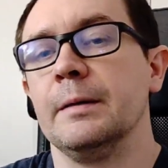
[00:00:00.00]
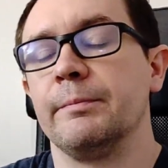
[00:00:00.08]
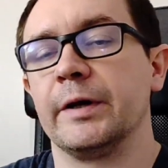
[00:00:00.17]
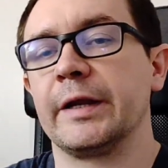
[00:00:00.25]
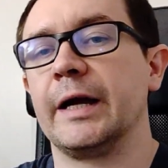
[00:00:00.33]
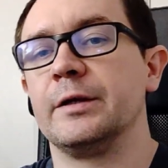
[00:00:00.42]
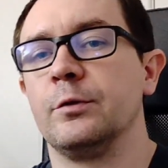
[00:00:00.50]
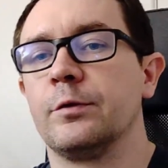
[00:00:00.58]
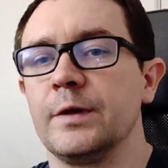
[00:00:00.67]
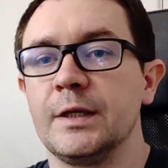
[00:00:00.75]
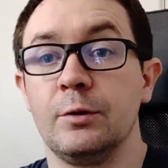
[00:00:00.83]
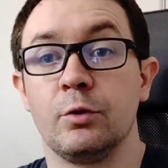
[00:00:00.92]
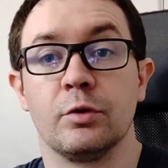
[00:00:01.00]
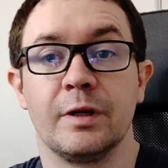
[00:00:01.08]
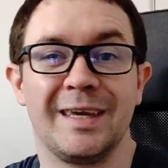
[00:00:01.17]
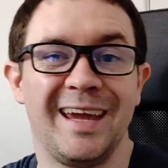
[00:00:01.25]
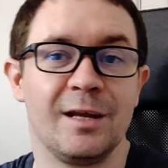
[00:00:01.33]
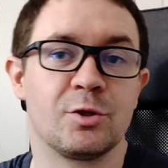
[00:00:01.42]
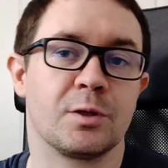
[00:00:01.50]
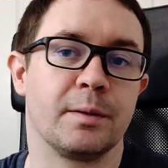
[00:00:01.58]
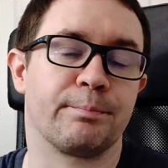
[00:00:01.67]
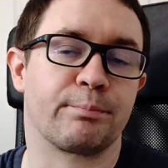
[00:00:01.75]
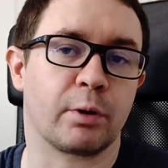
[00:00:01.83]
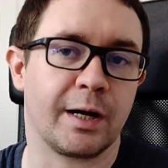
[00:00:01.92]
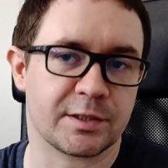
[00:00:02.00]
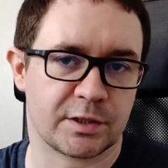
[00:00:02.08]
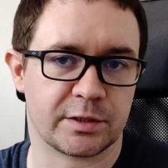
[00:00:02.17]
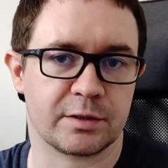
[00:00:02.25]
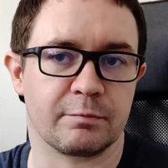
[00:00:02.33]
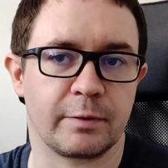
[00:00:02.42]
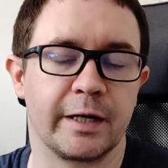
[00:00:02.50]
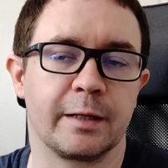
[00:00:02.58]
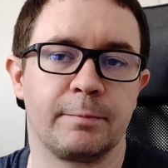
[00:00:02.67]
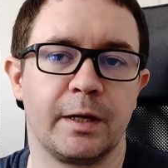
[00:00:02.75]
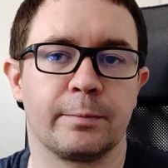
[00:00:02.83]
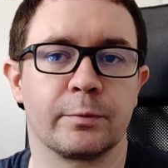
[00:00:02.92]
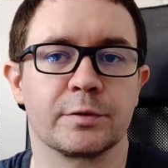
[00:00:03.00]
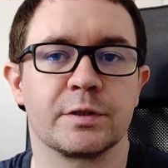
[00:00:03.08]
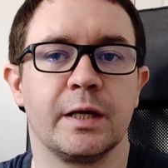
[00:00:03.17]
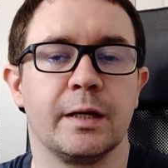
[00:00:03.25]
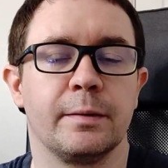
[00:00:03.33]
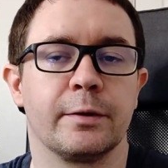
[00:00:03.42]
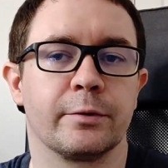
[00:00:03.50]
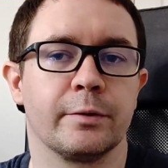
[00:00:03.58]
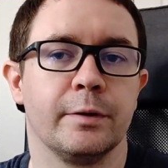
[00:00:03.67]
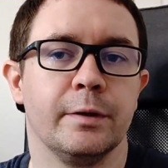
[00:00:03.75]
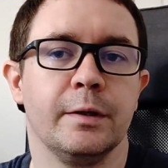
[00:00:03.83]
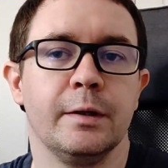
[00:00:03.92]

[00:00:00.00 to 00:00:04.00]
but i do think you should engage in the process of writing papers and there